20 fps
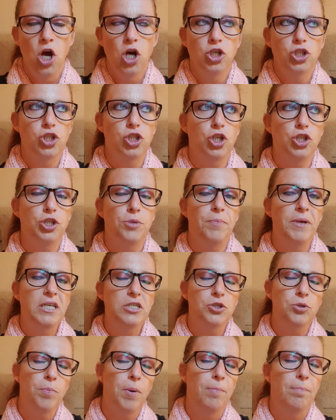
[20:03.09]
So she
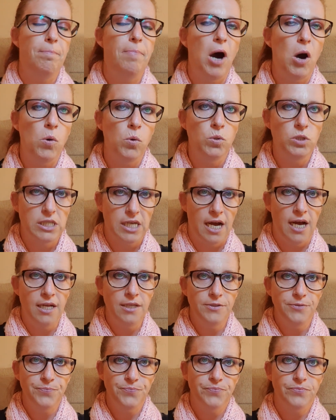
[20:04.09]
picks up a
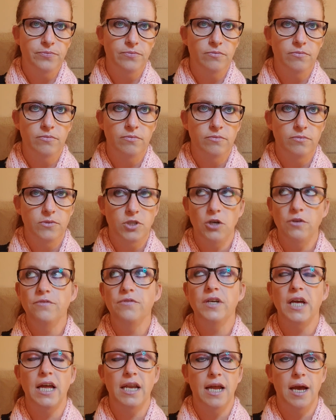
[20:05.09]
boulder. Don't
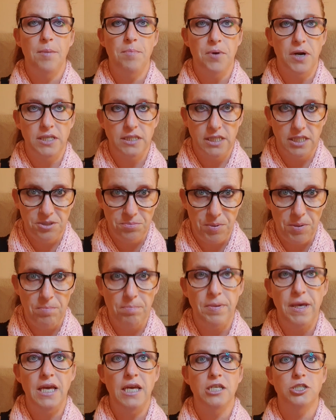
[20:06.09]
forget now, Brandy's been
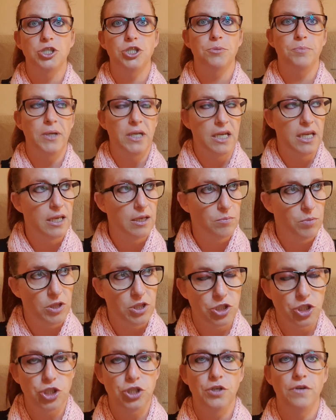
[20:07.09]
beaten. She's been hit with
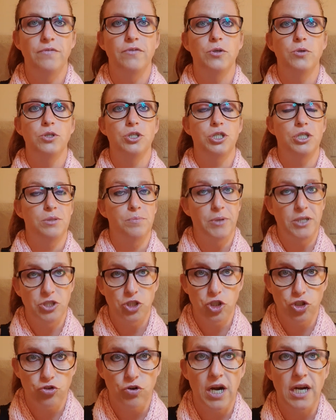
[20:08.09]
a shovel. She's been
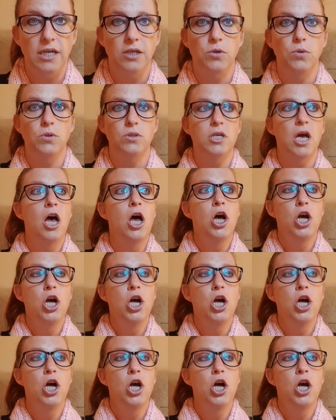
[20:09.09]
strangled.